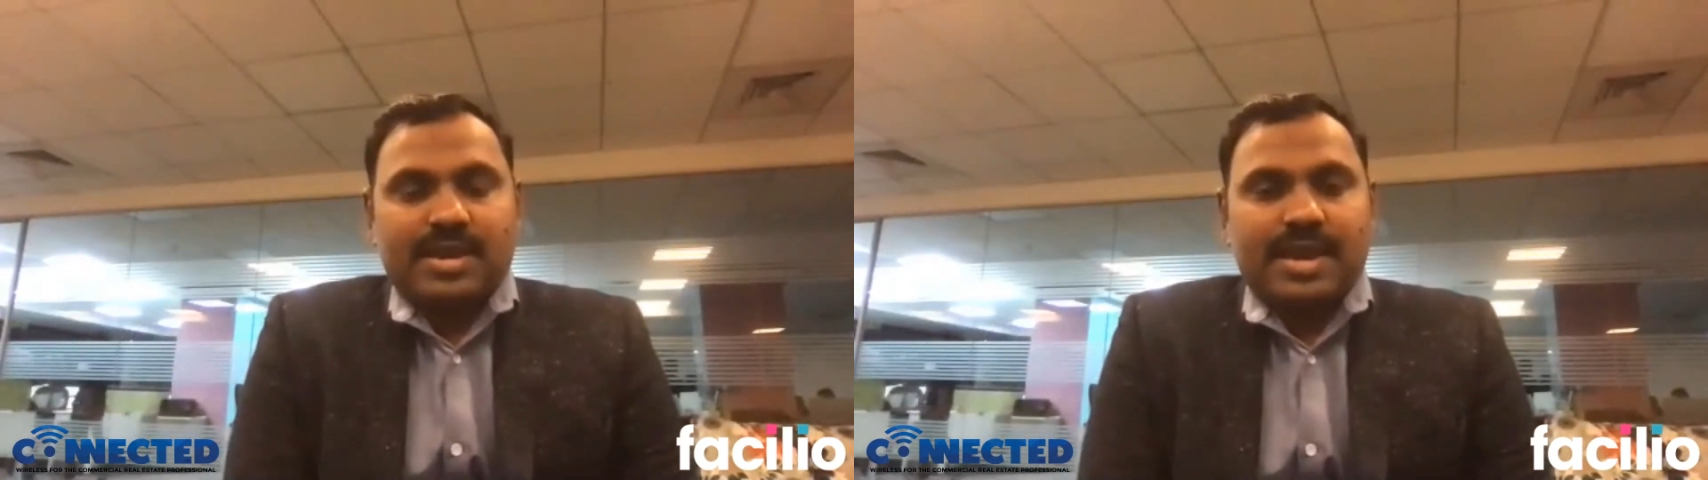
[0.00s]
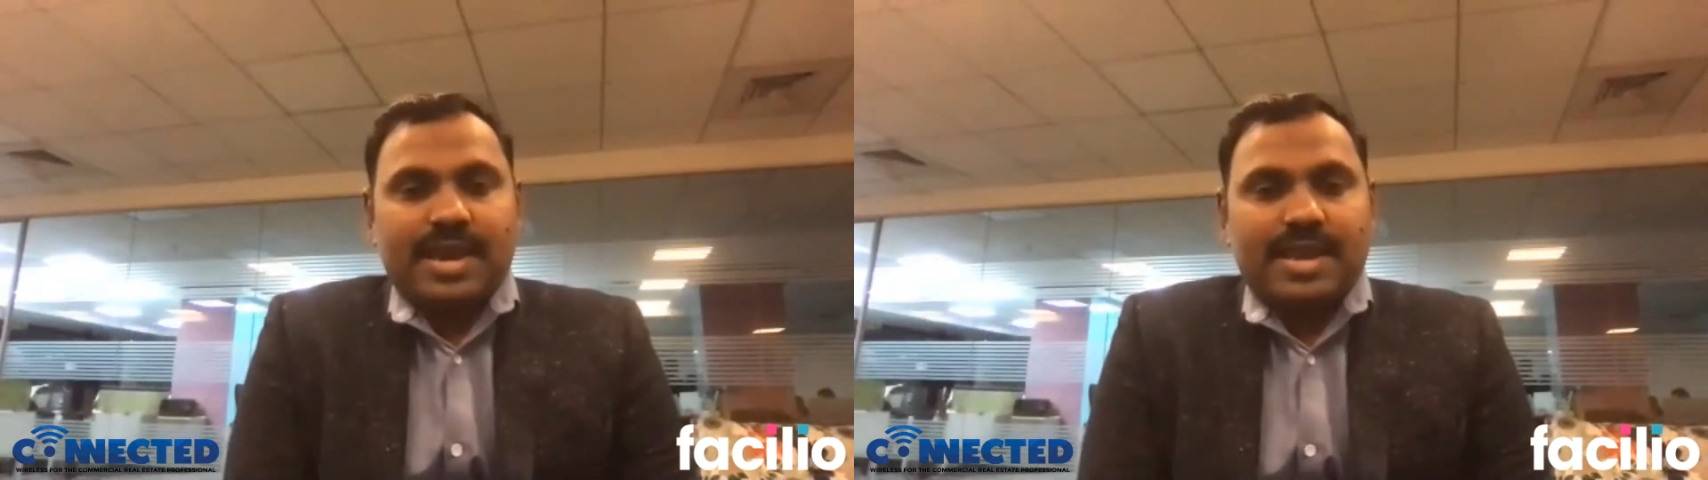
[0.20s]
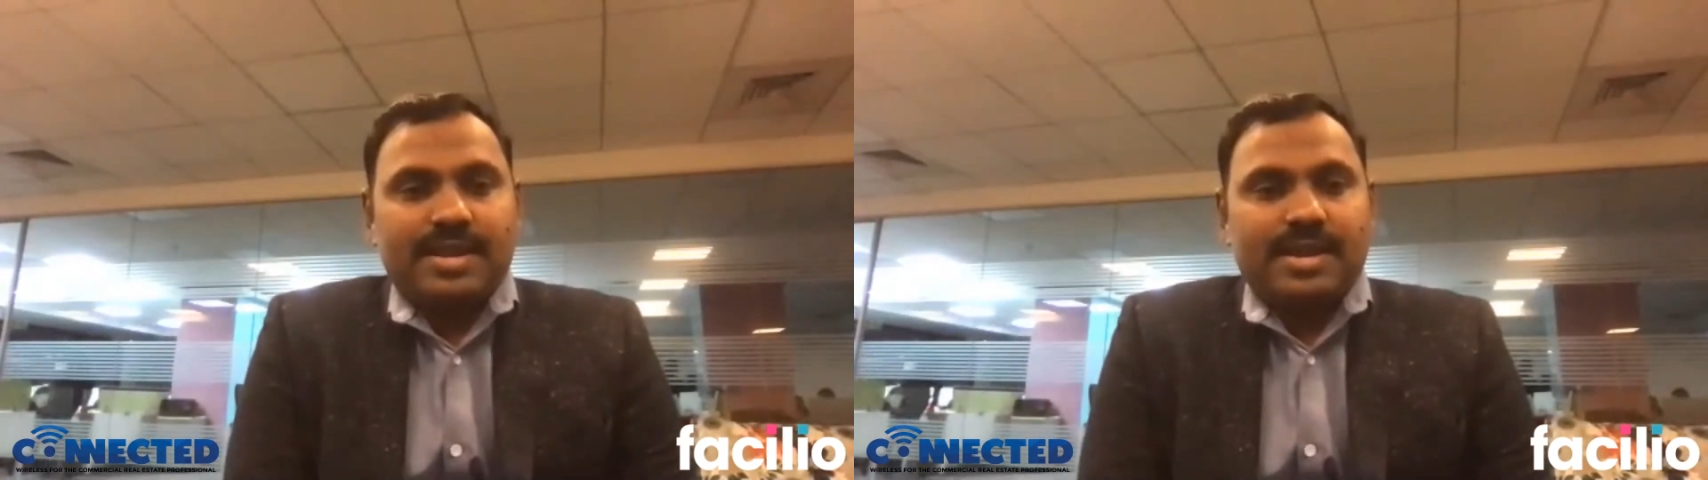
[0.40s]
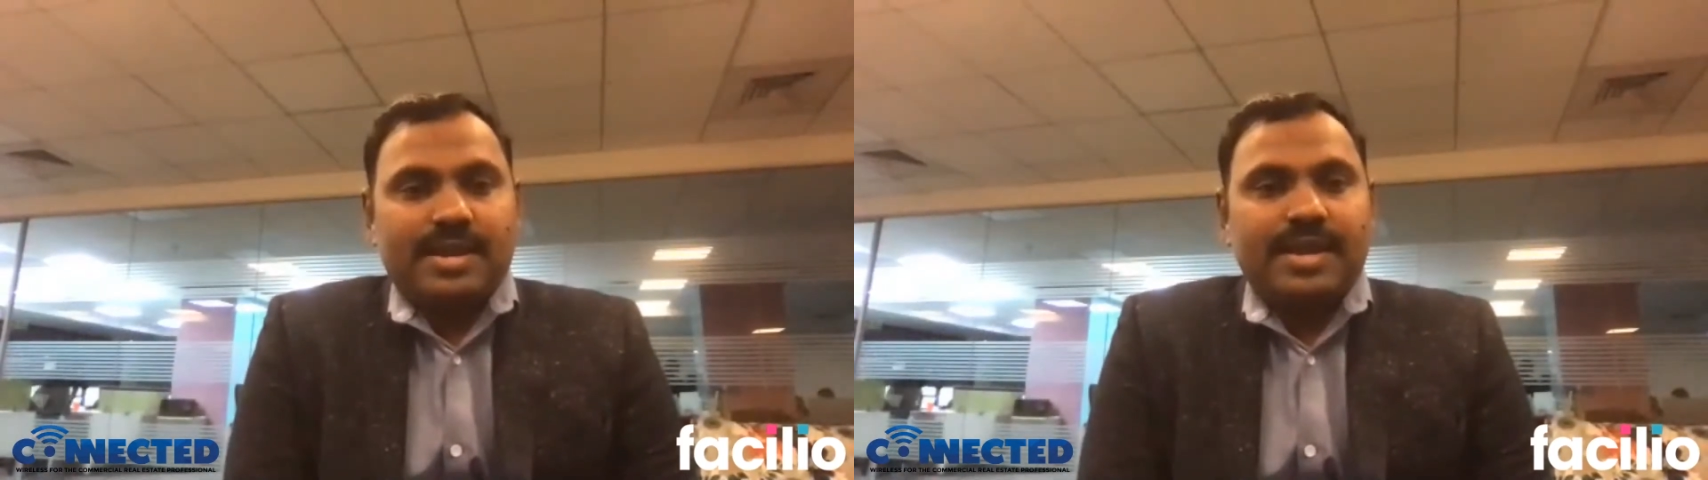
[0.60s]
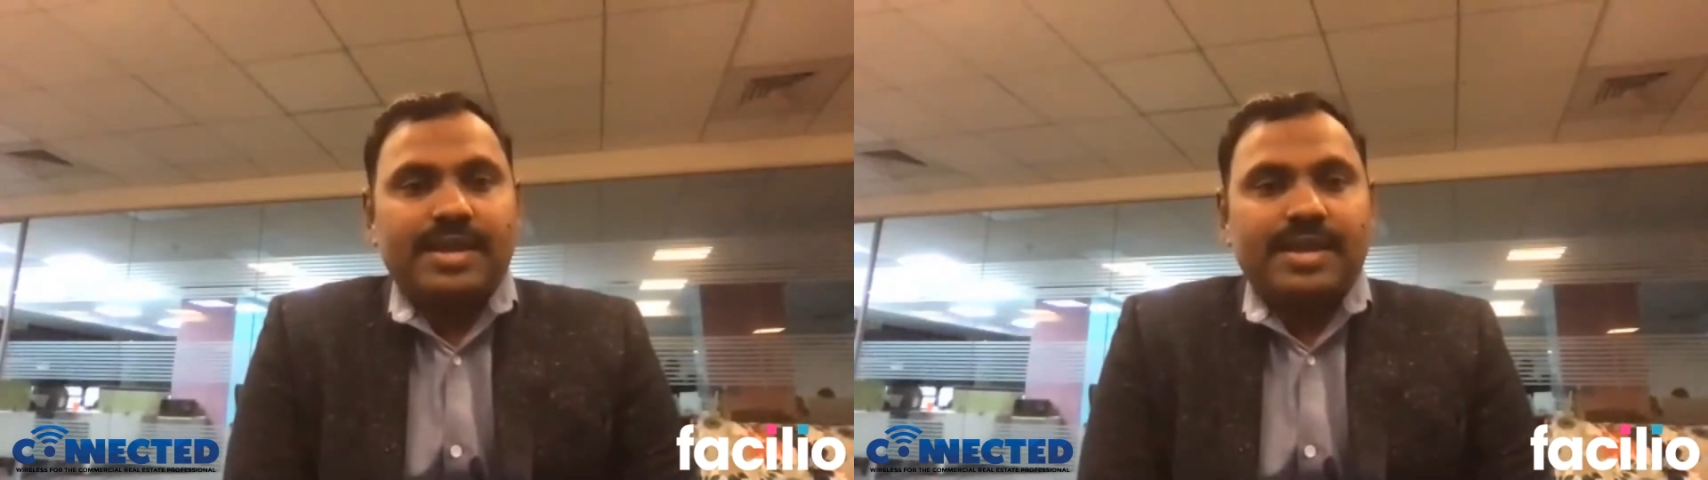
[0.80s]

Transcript: and uh, in